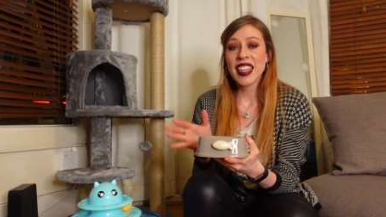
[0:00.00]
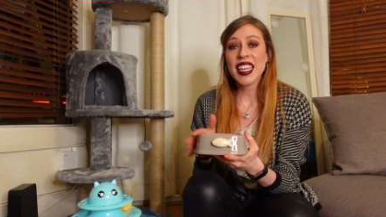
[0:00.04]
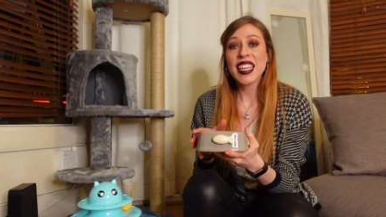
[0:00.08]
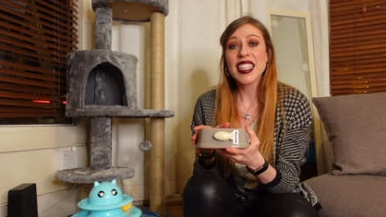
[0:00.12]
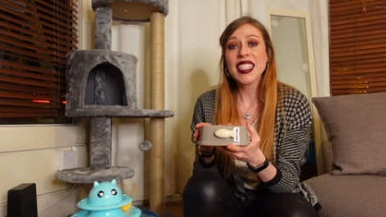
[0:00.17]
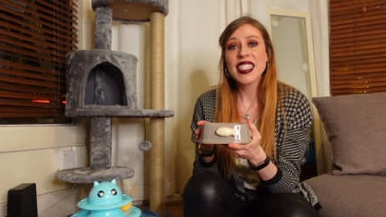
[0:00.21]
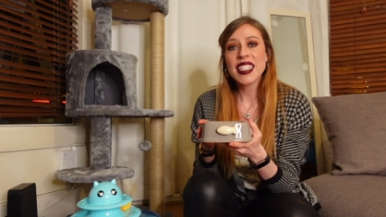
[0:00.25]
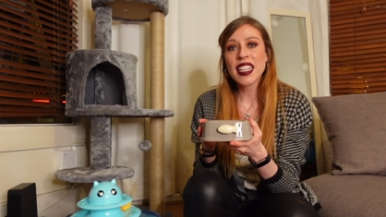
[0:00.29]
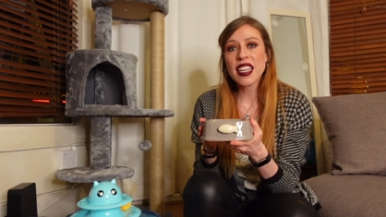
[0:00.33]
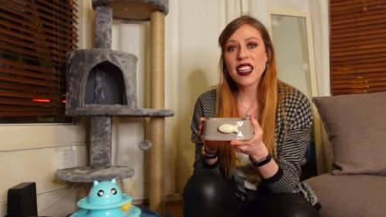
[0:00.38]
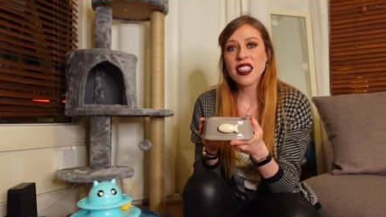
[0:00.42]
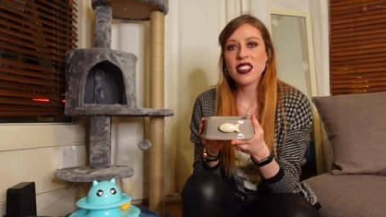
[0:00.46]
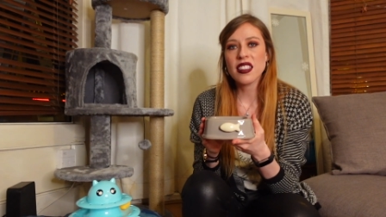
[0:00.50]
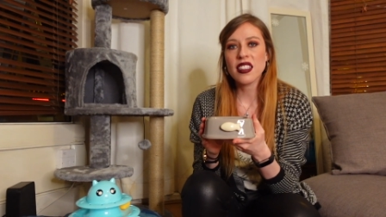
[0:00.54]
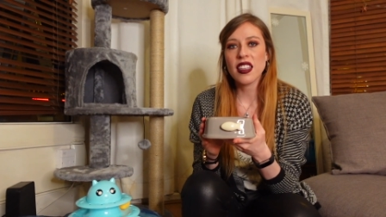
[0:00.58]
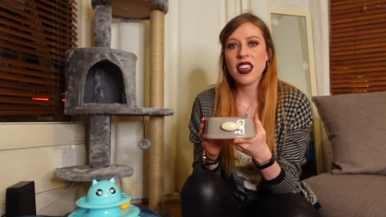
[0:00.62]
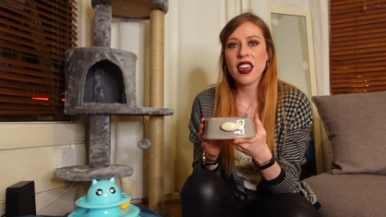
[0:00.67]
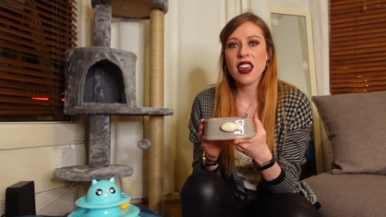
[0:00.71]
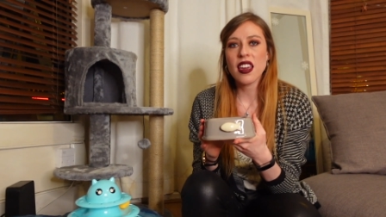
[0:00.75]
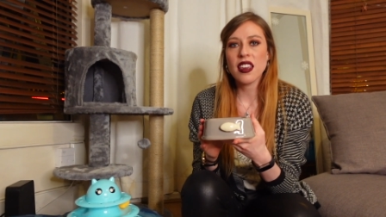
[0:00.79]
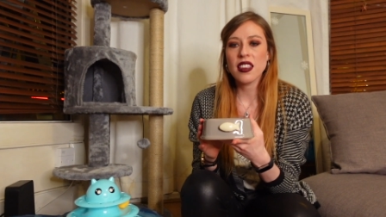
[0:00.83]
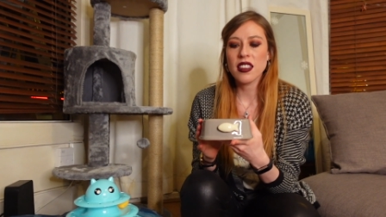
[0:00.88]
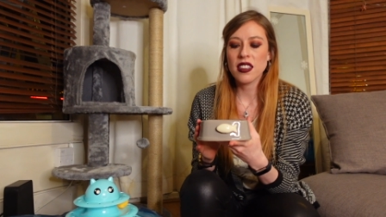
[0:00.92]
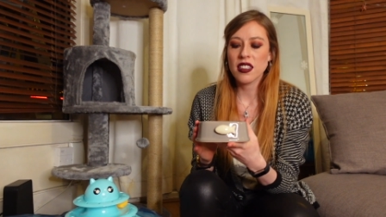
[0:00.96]
This is
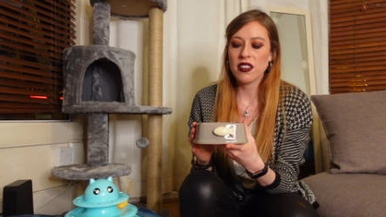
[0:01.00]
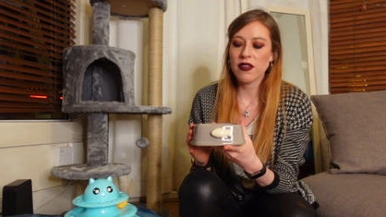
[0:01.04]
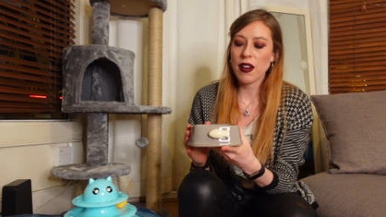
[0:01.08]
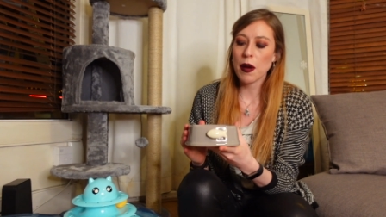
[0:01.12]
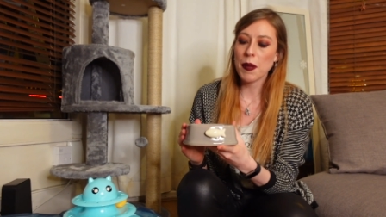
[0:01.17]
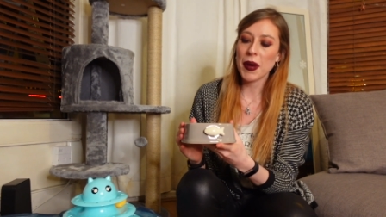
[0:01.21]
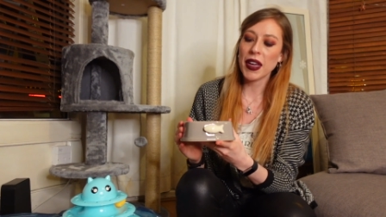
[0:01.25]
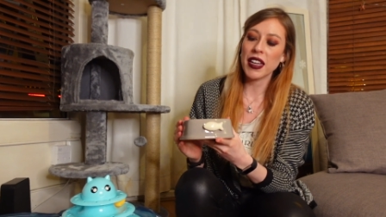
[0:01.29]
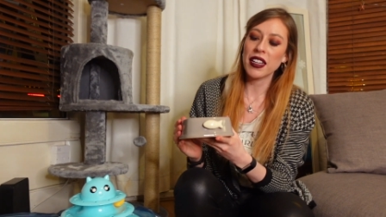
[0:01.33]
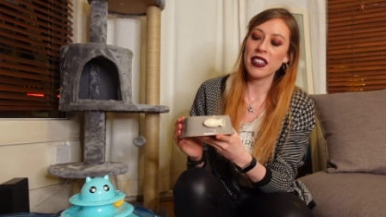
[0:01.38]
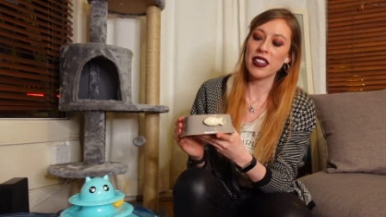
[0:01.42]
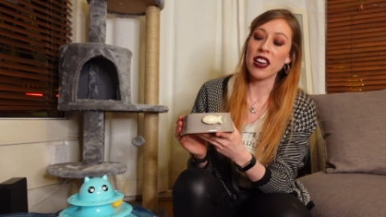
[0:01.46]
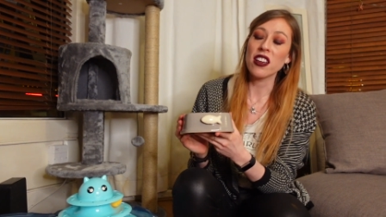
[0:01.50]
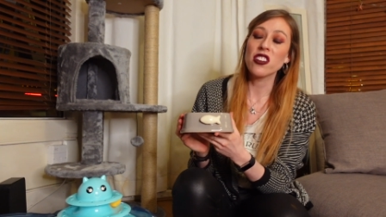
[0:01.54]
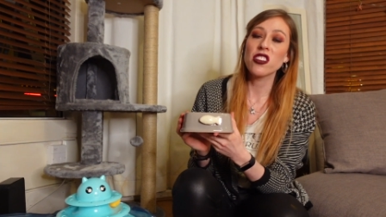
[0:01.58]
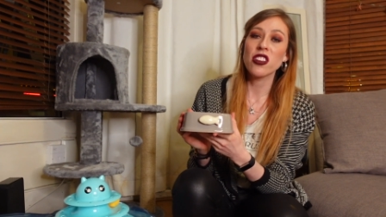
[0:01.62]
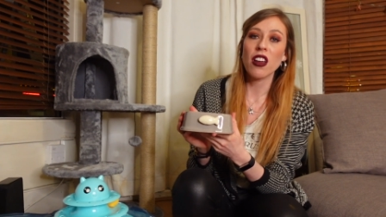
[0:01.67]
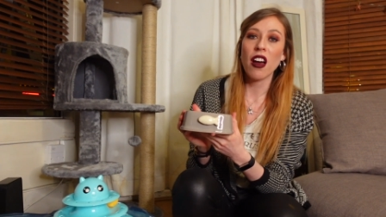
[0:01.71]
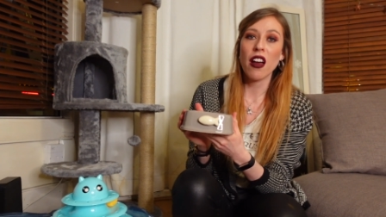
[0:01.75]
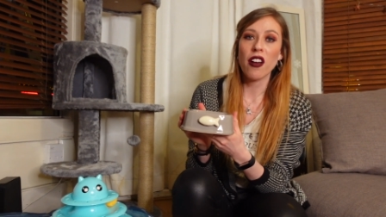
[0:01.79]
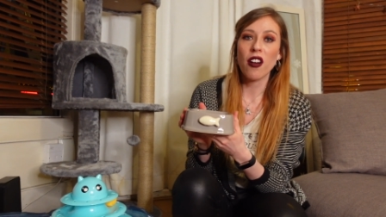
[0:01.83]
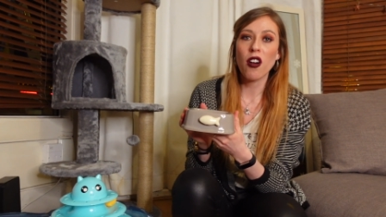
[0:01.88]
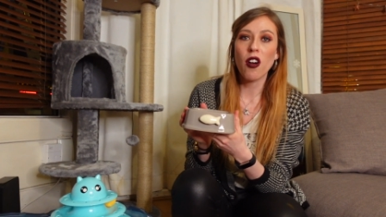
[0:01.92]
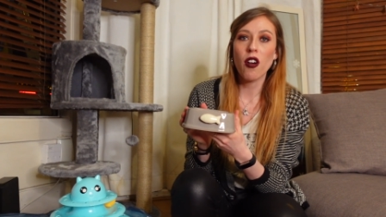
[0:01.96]
the ceramic dish
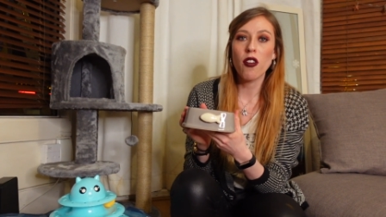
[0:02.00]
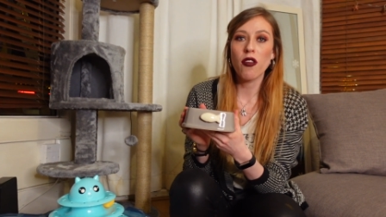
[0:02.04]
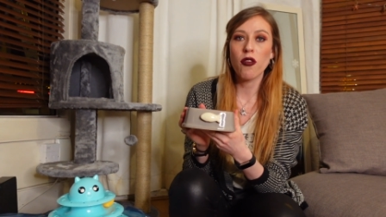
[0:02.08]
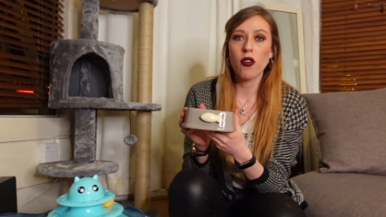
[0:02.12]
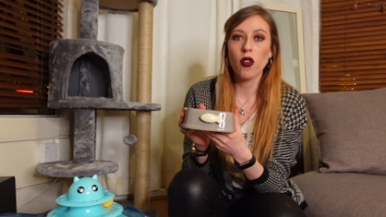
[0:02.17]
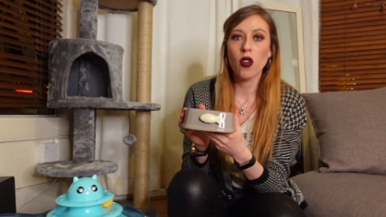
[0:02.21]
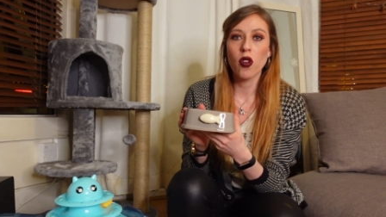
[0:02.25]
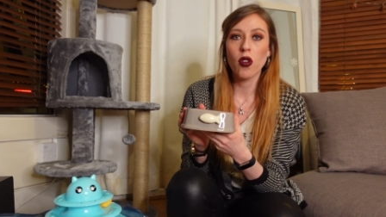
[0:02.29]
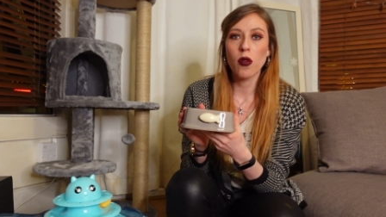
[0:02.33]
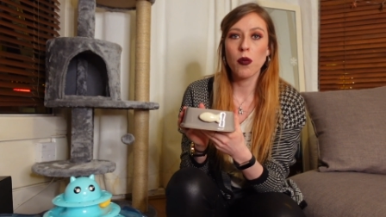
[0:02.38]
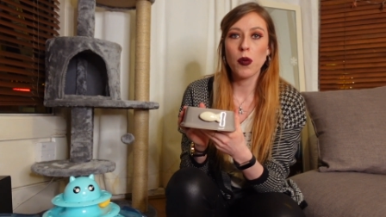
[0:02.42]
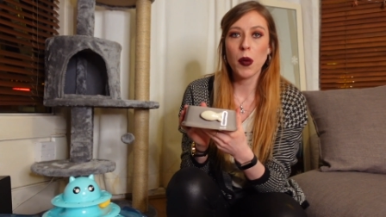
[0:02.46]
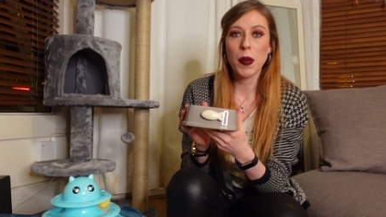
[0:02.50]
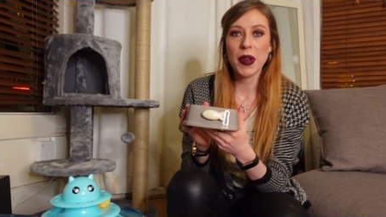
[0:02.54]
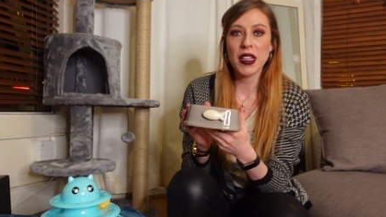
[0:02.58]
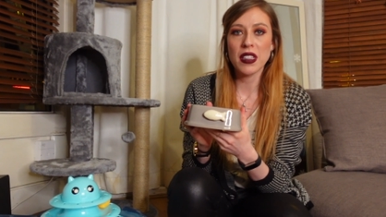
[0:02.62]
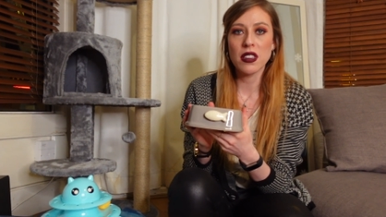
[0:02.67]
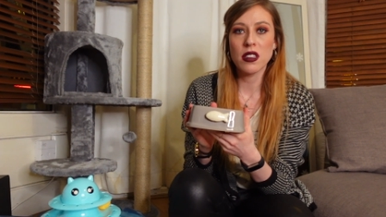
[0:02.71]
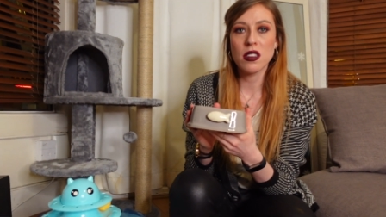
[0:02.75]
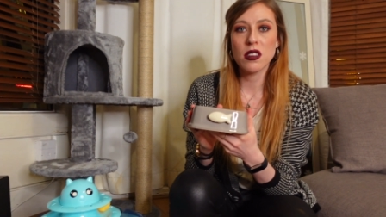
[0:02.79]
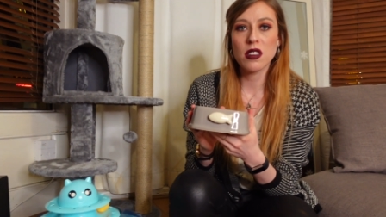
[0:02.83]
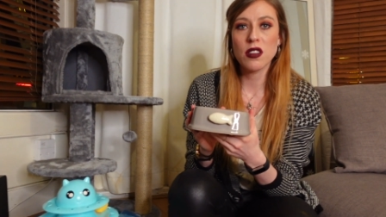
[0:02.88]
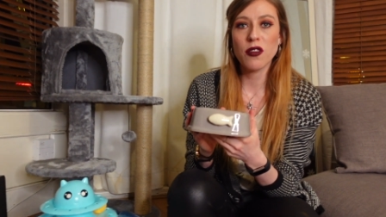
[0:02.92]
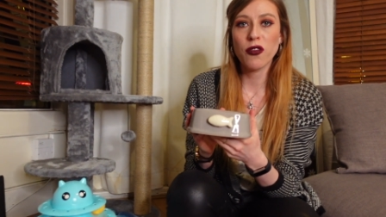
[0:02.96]
that I got for
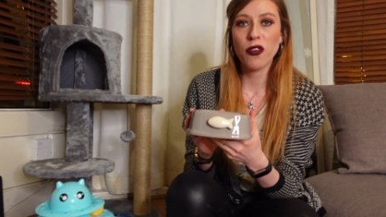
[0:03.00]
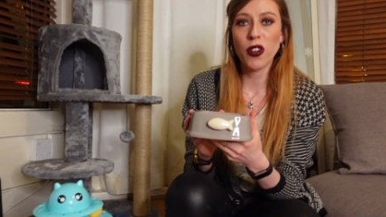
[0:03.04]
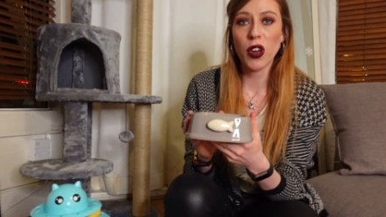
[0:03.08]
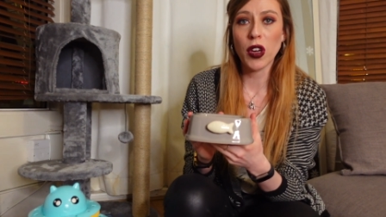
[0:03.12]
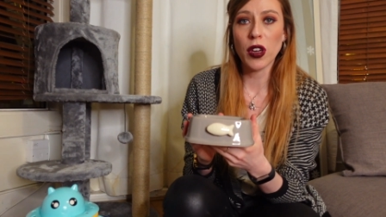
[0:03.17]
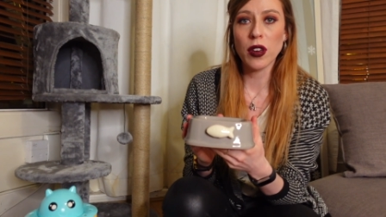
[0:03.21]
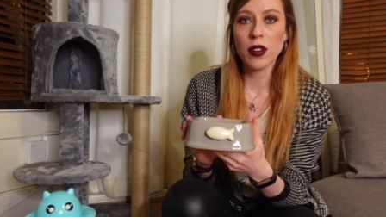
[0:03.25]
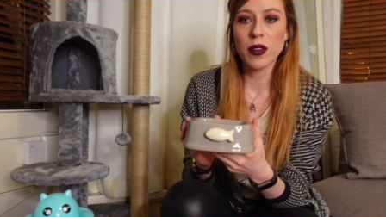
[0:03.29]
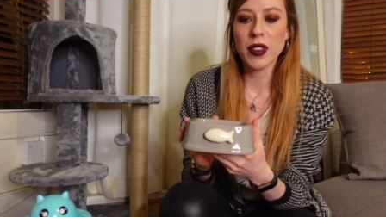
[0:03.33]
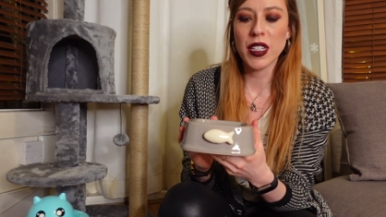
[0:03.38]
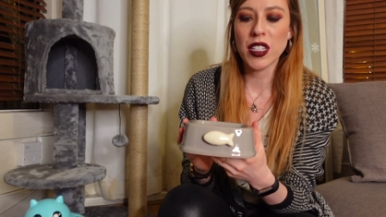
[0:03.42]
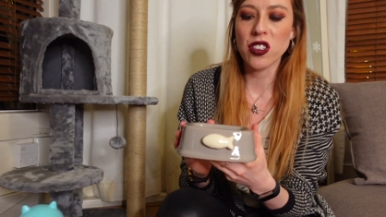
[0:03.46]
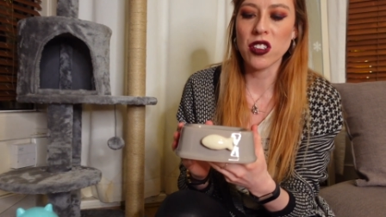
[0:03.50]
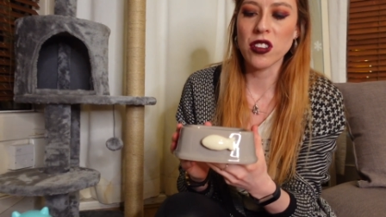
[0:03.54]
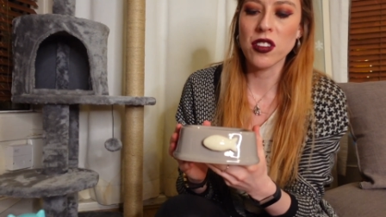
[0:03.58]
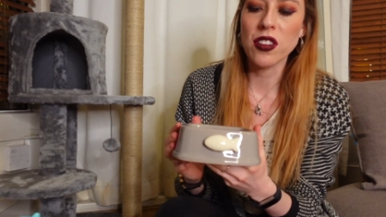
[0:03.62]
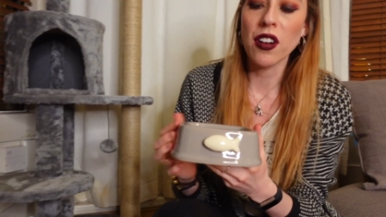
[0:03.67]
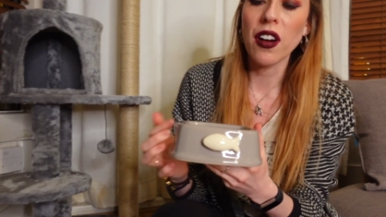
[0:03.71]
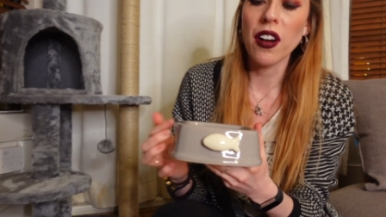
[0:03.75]
Bobbins' food. It's just